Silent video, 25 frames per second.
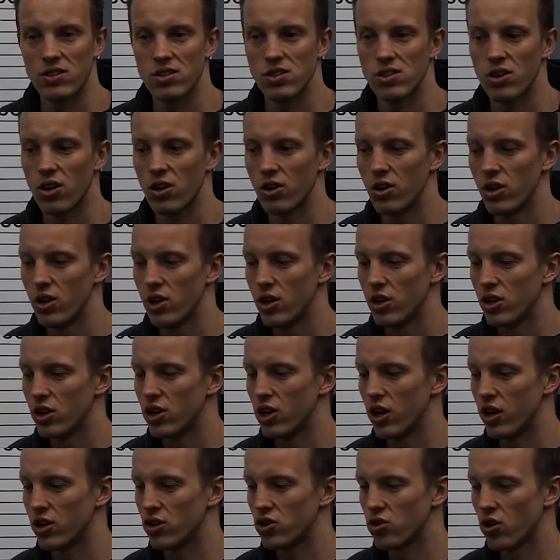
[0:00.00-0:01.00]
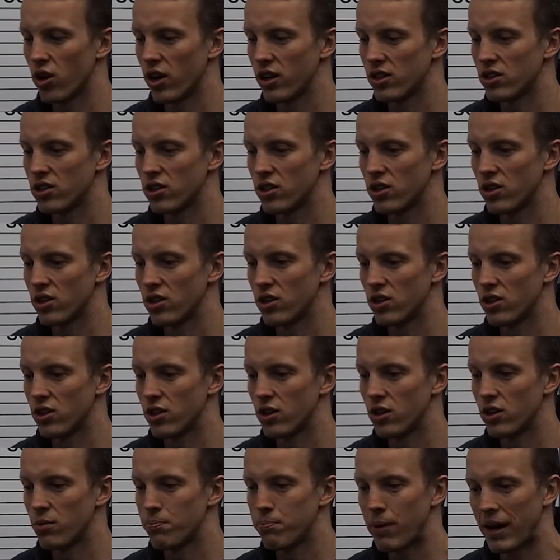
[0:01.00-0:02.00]
So you're trying to
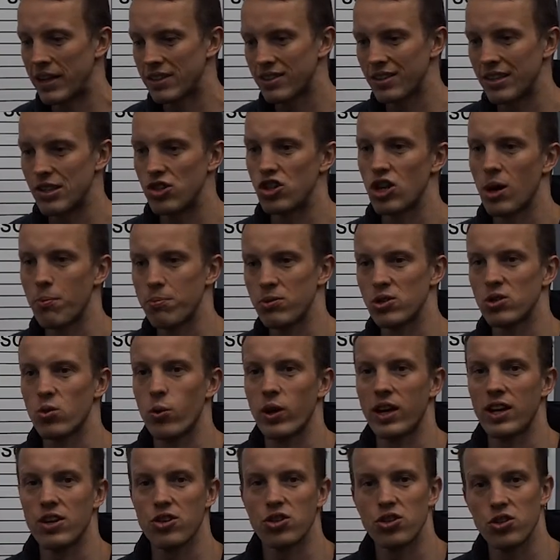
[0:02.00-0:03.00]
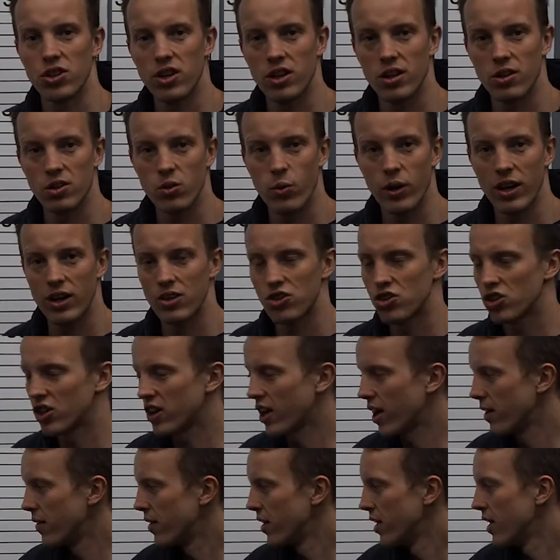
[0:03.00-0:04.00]
basically jump as quick as you
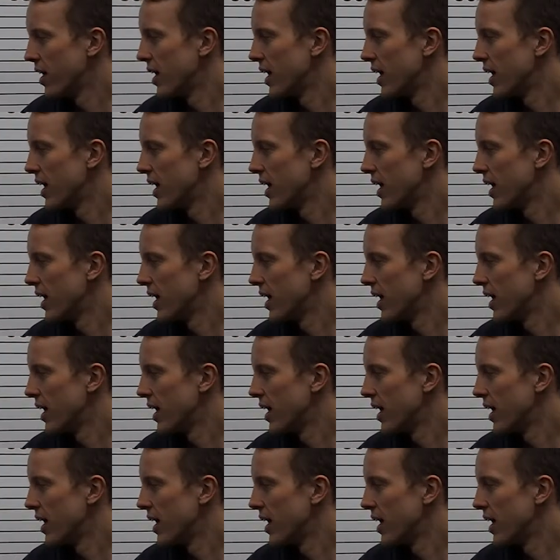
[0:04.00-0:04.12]
can.